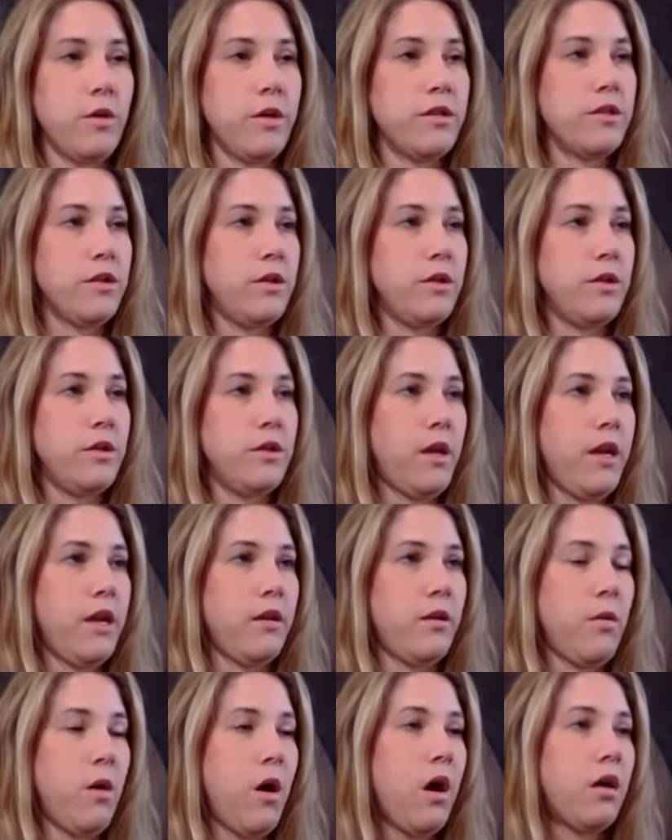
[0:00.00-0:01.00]
And so you can't
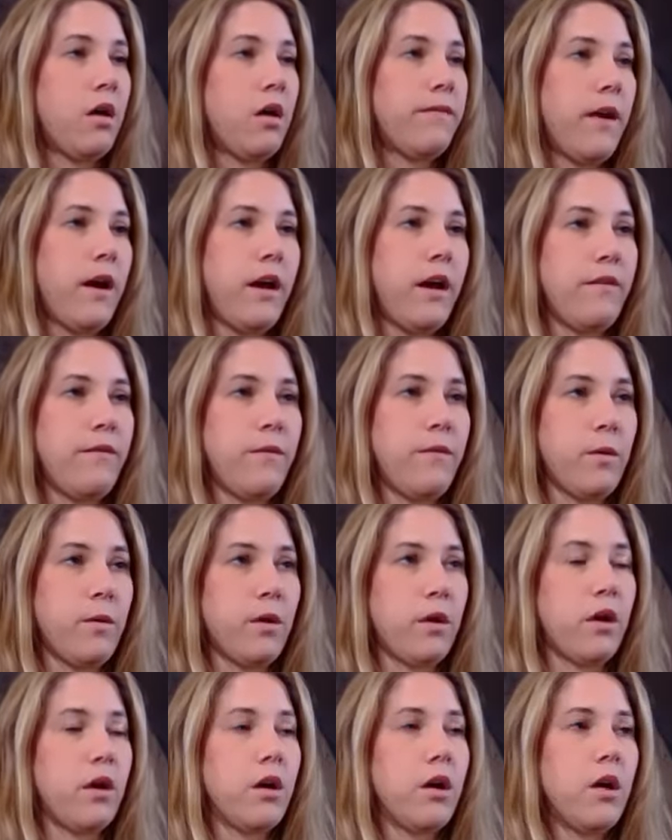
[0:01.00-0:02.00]
qualify
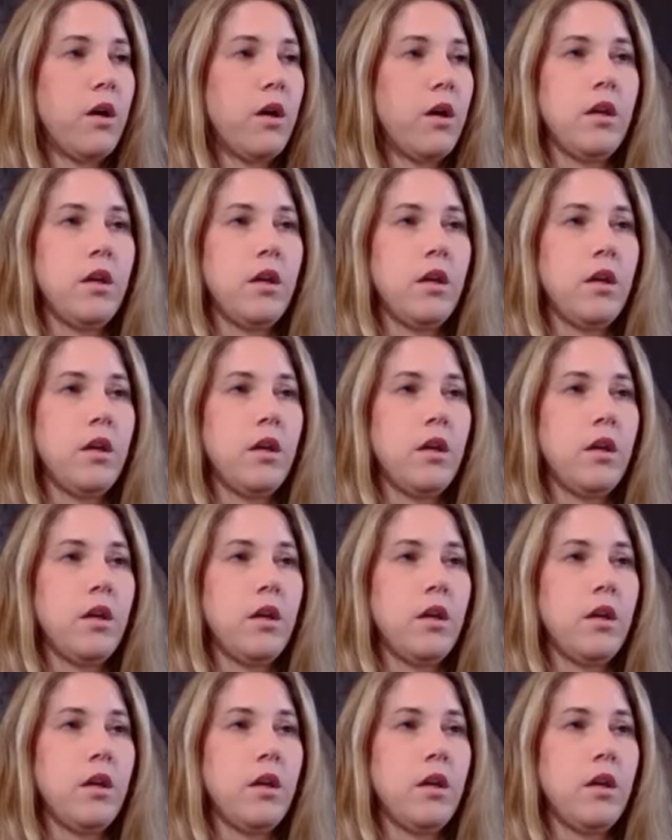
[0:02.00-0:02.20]
for